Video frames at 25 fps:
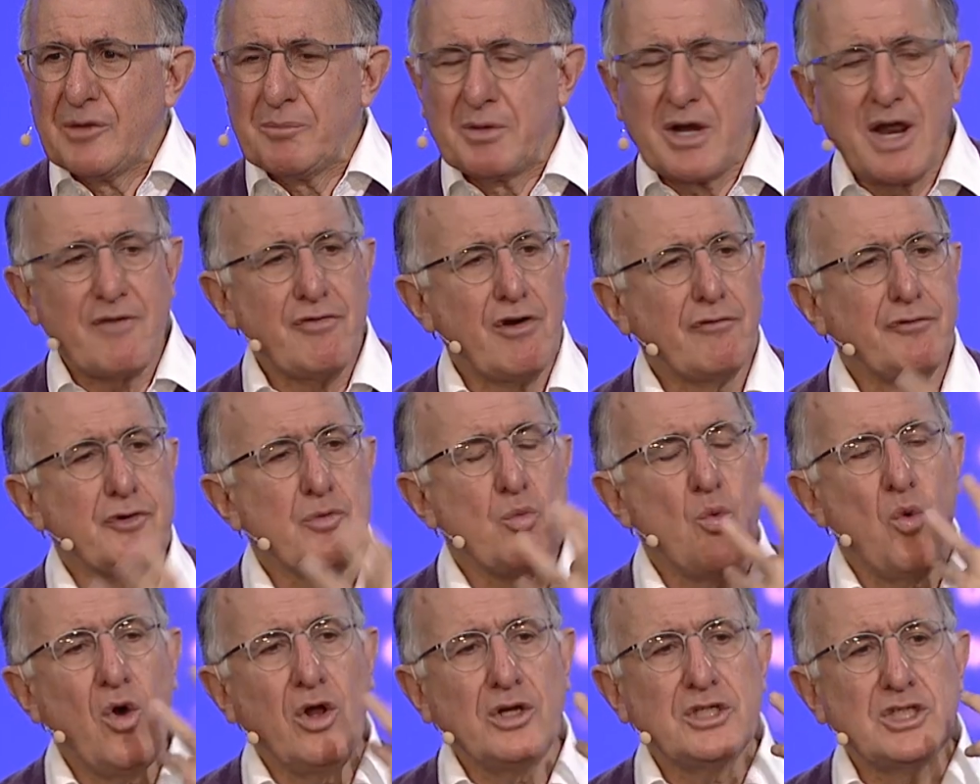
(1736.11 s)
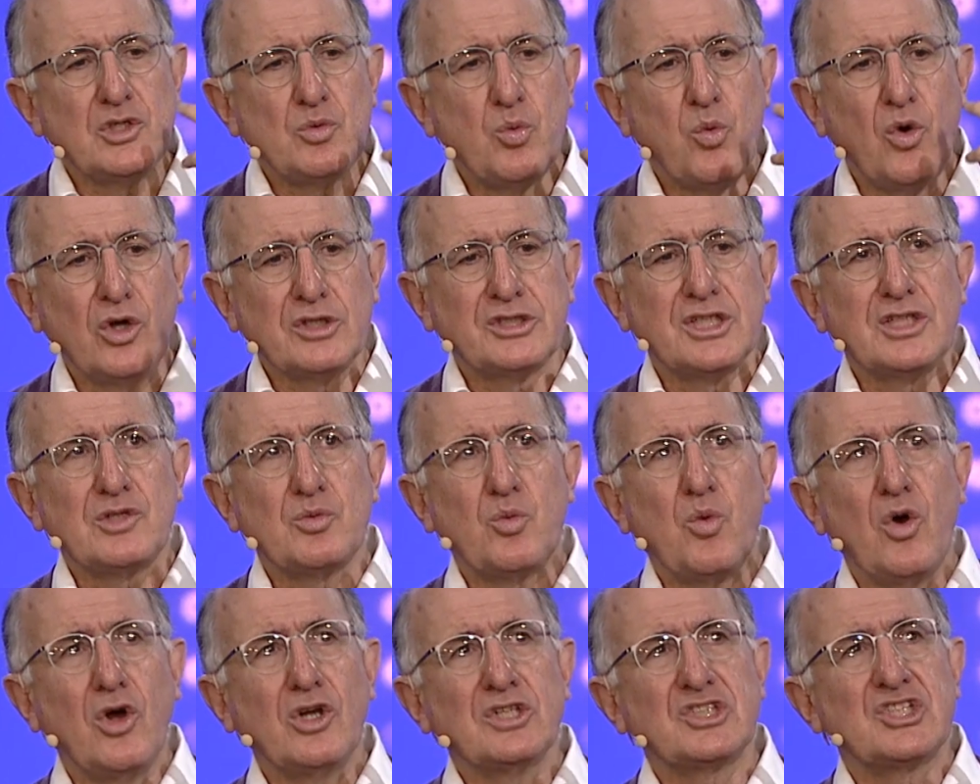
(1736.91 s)
But I've often wondered what it
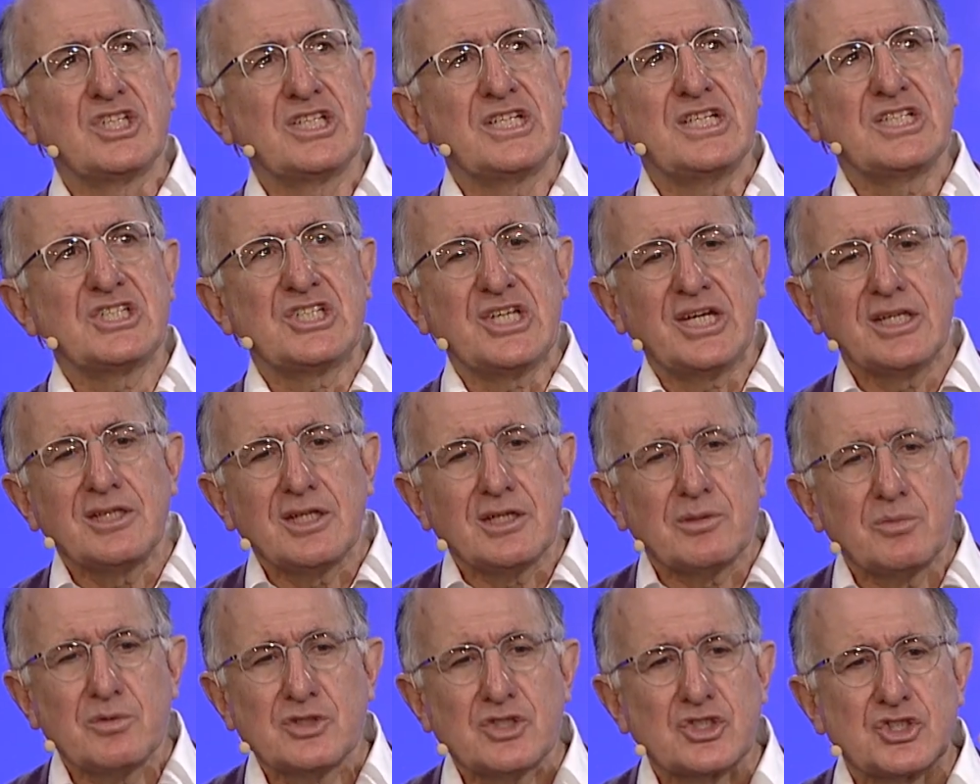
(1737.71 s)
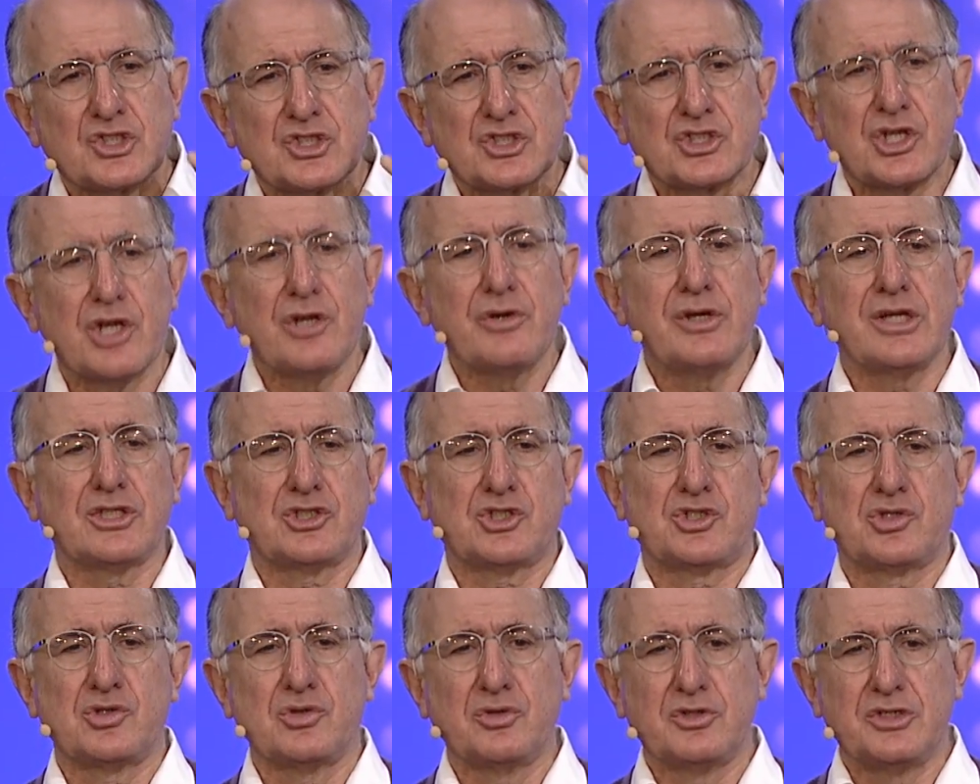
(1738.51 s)
was that he said that was so
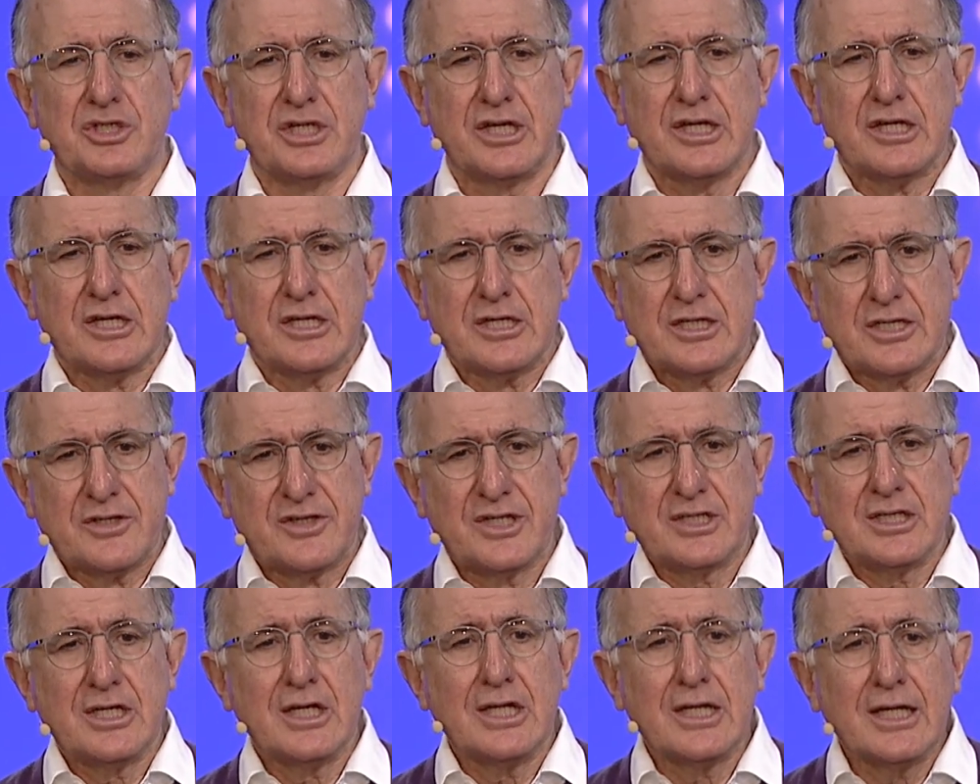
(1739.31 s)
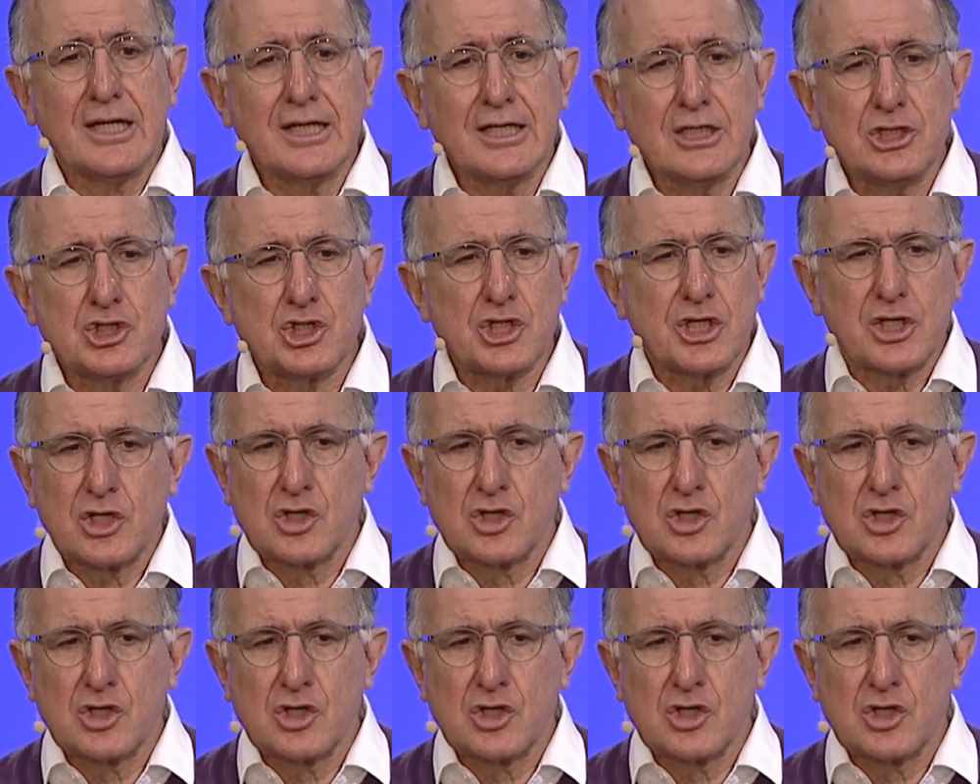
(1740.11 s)
extraordinary that Elijah